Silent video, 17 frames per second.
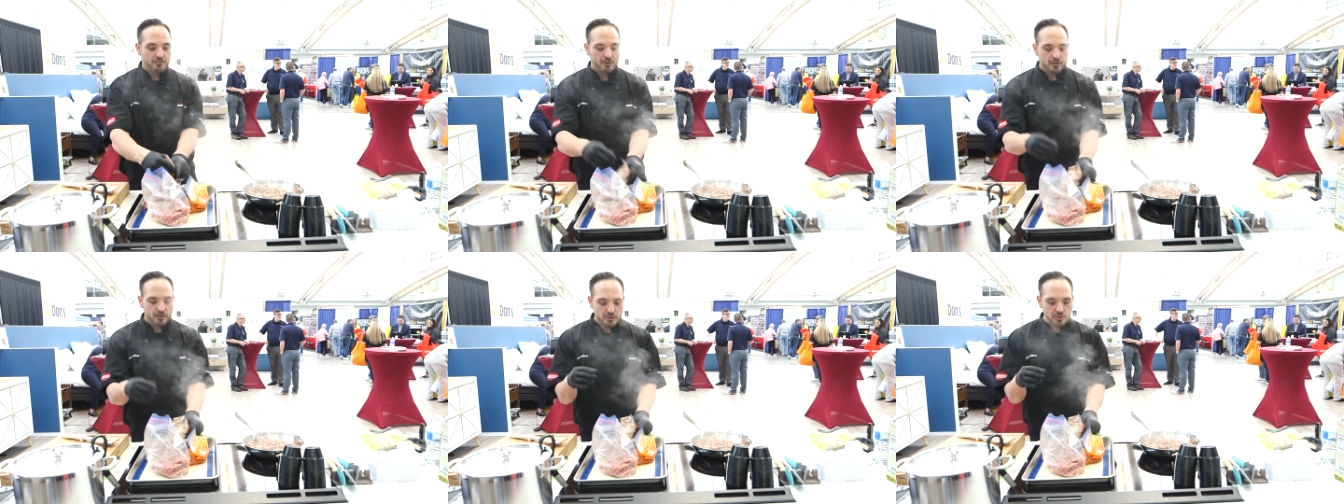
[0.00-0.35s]

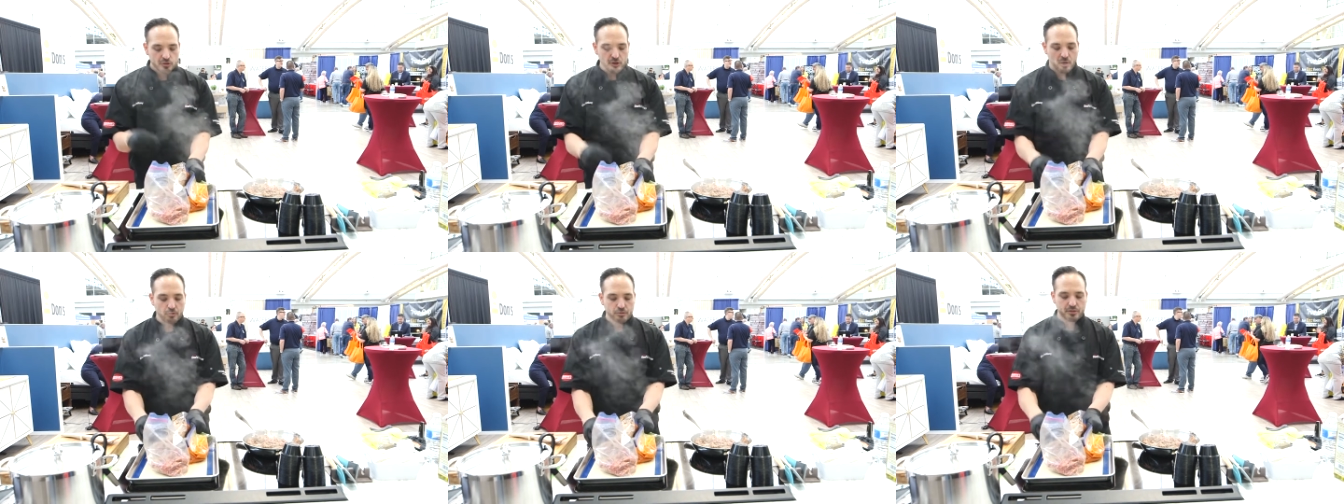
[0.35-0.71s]

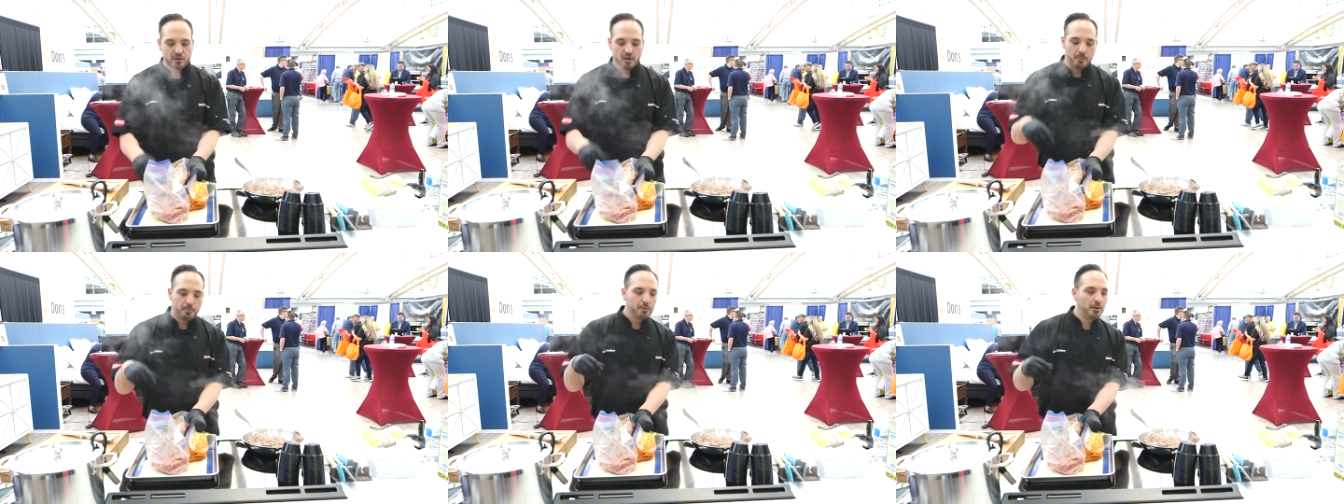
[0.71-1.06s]

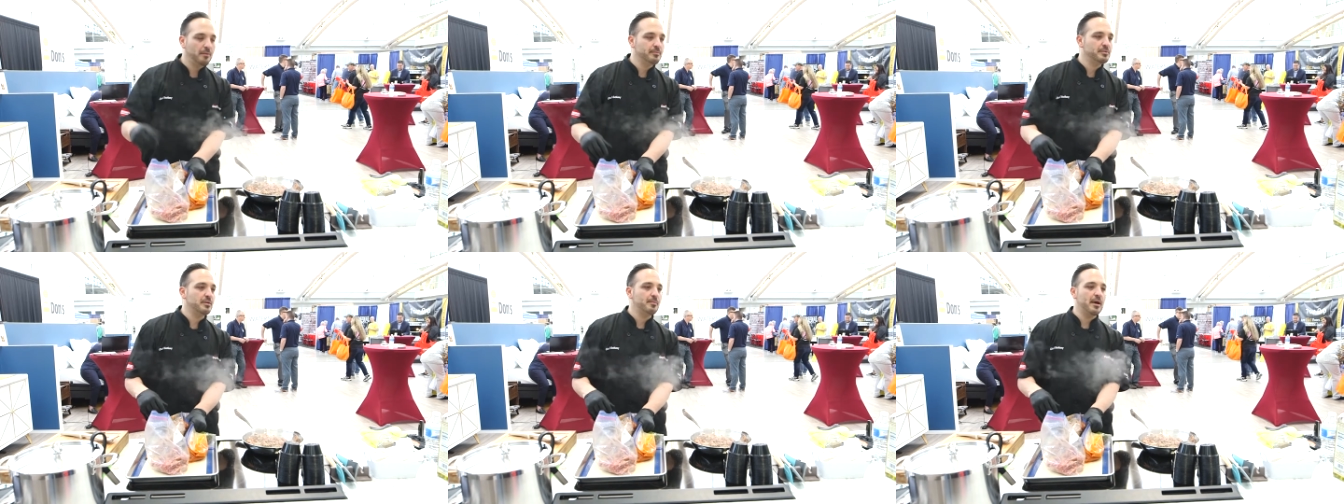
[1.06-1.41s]
salsa,
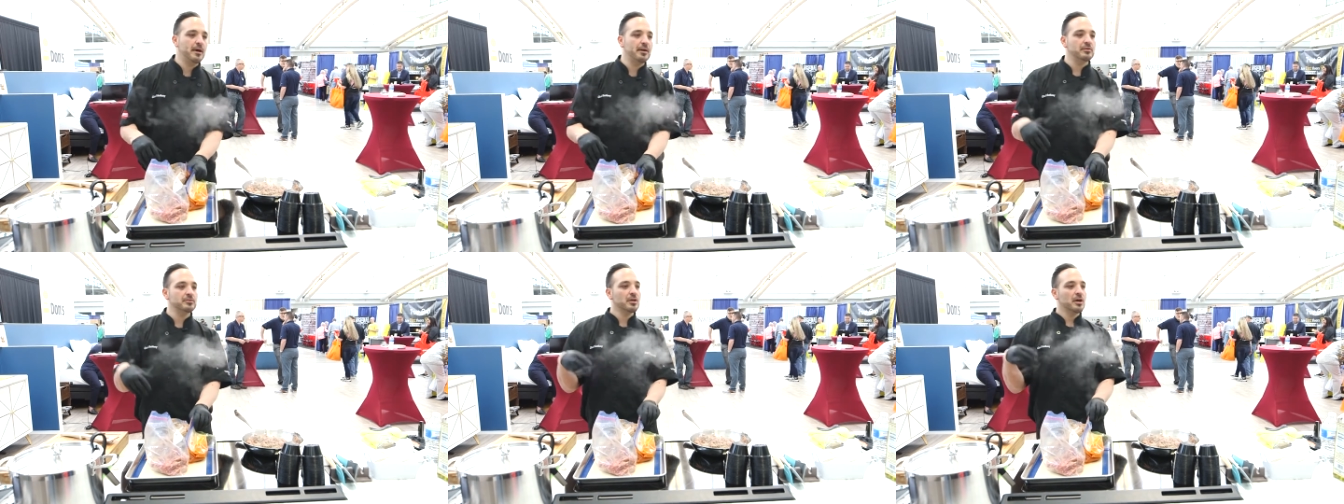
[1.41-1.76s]
plum
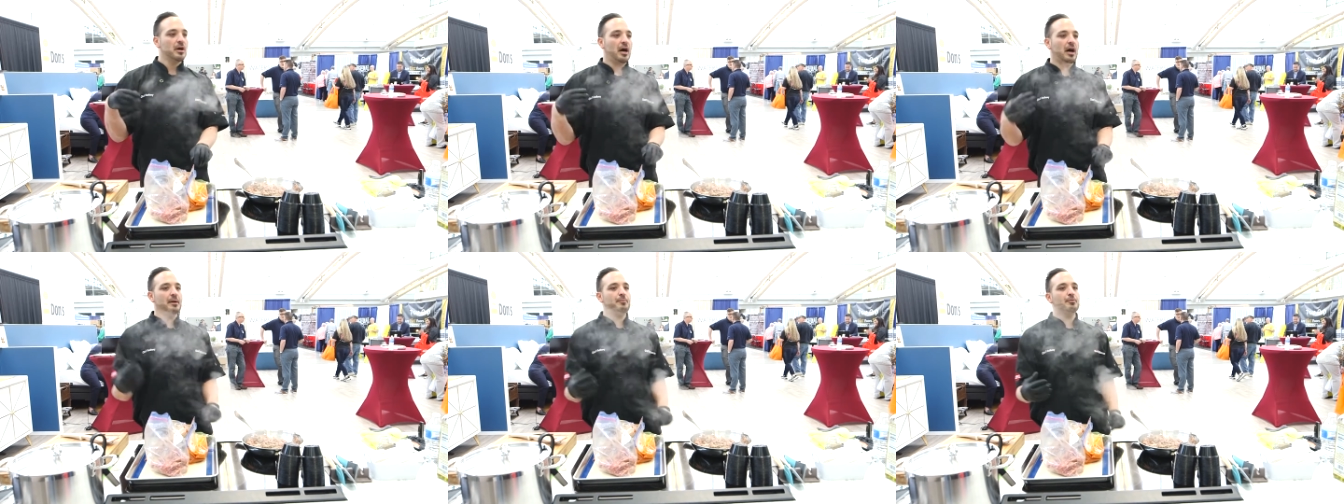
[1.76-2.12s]
tomatoes. I